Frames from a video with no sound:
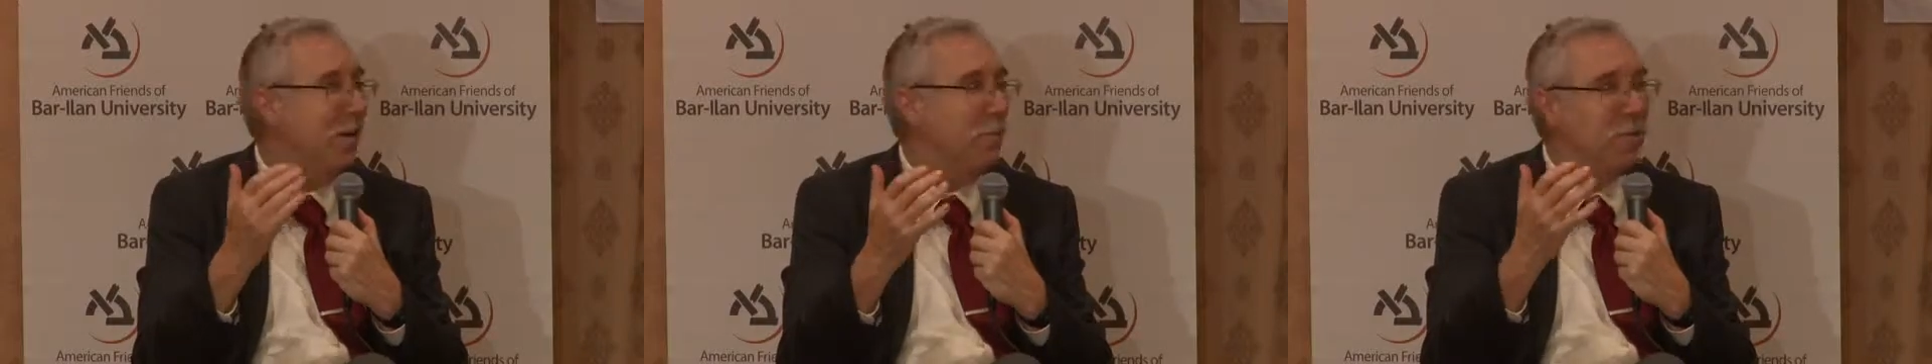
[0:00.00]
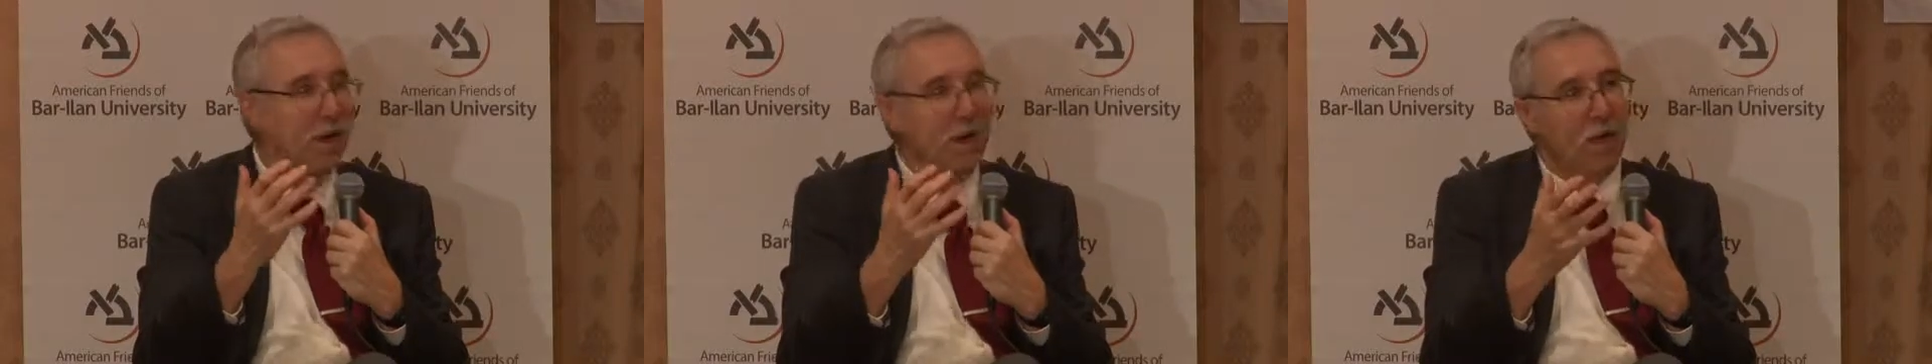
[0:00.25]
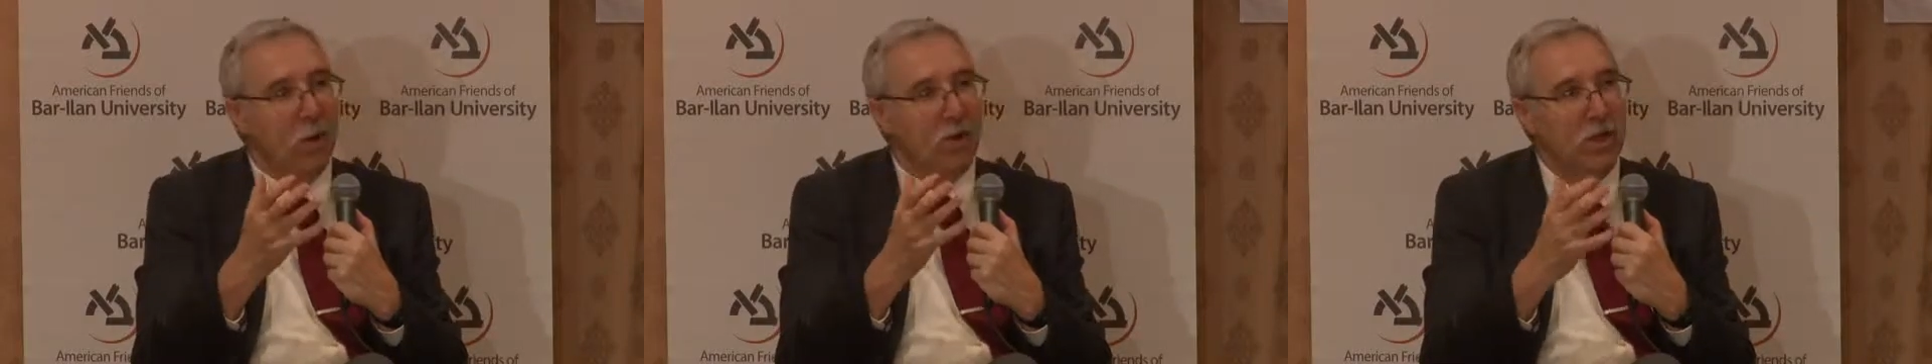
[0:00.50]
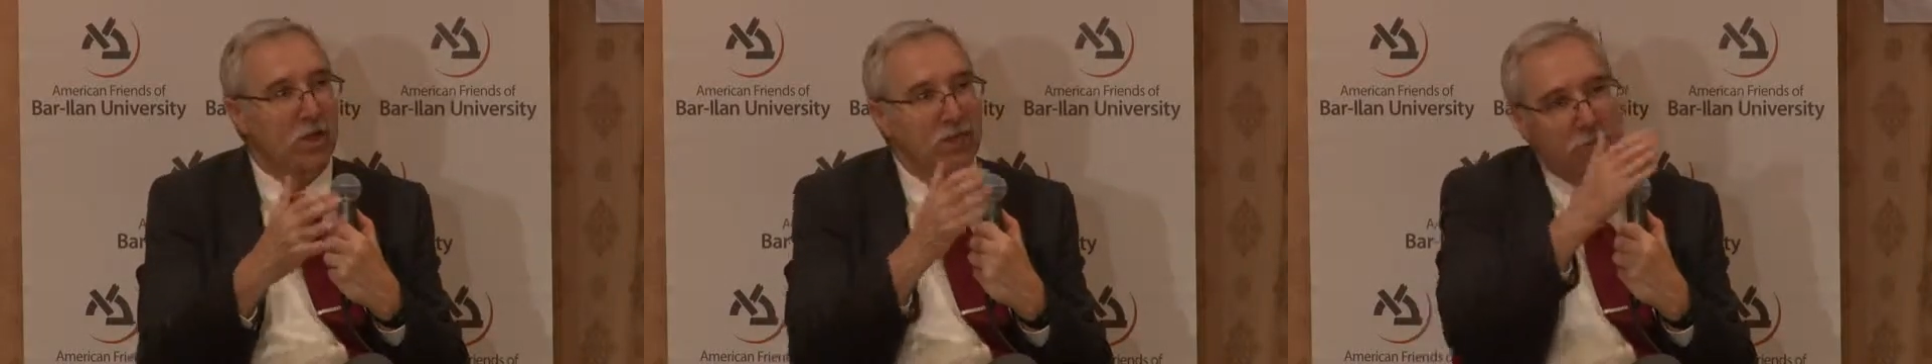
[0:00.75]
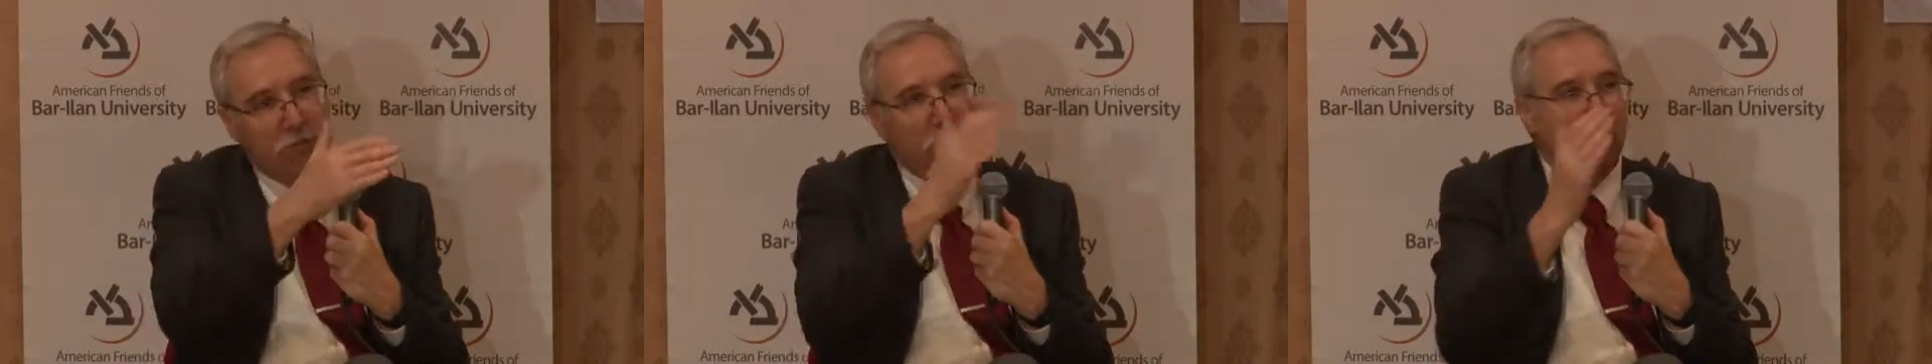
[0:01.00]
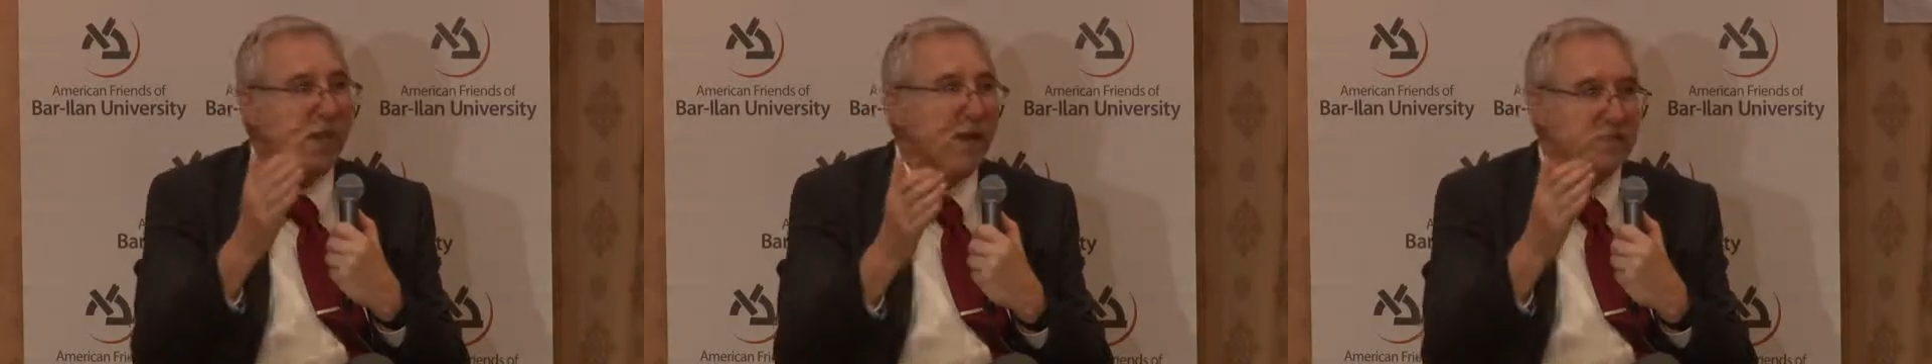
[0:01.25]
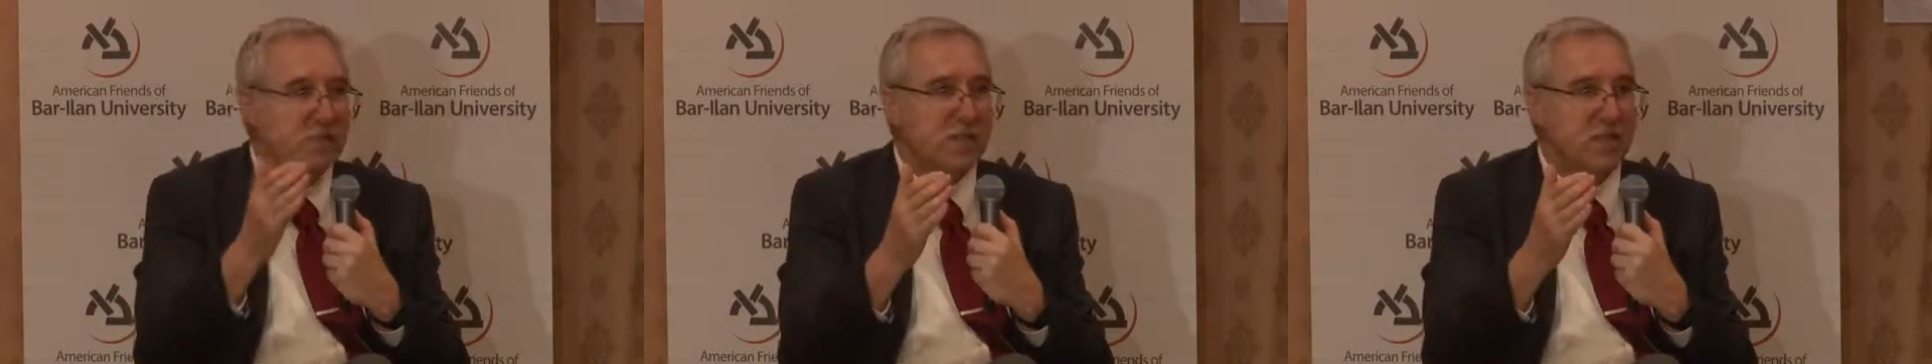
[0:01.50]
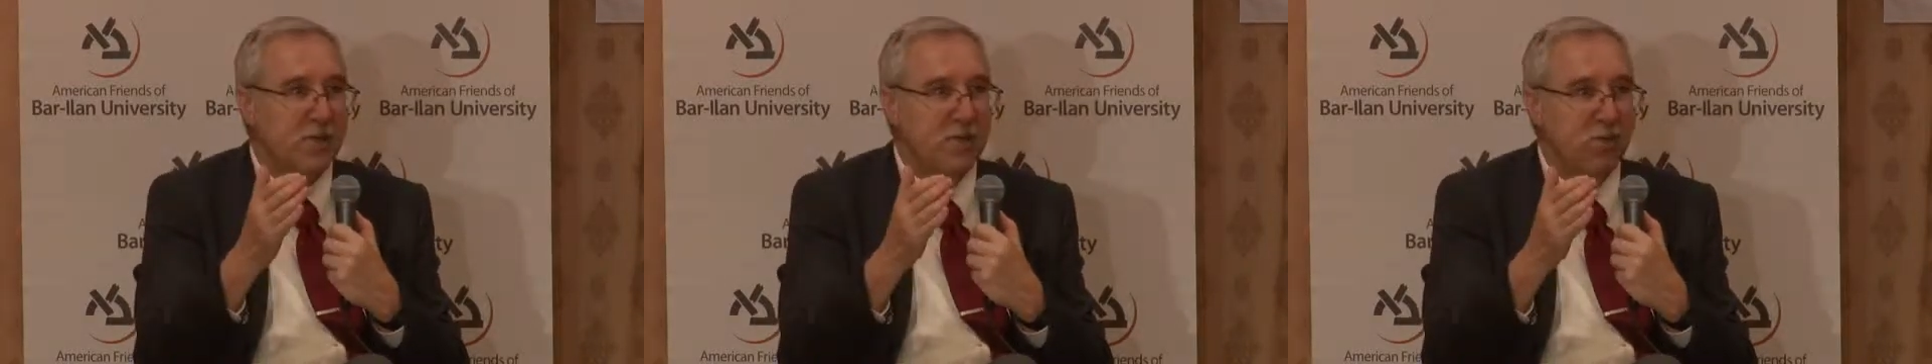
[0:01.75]
But we looked from
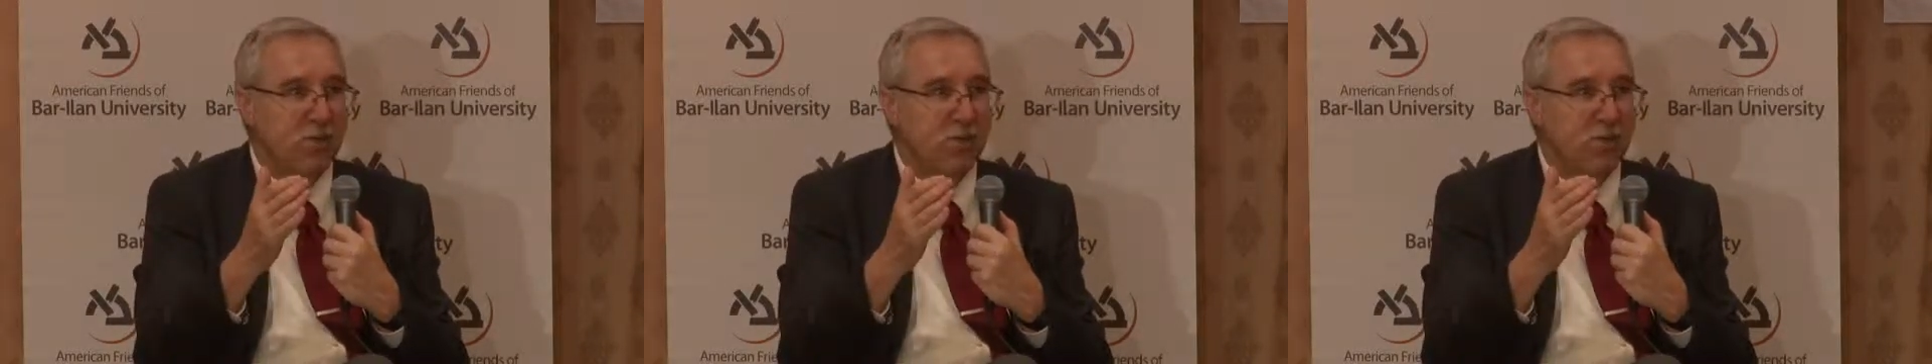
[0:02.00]
2007 to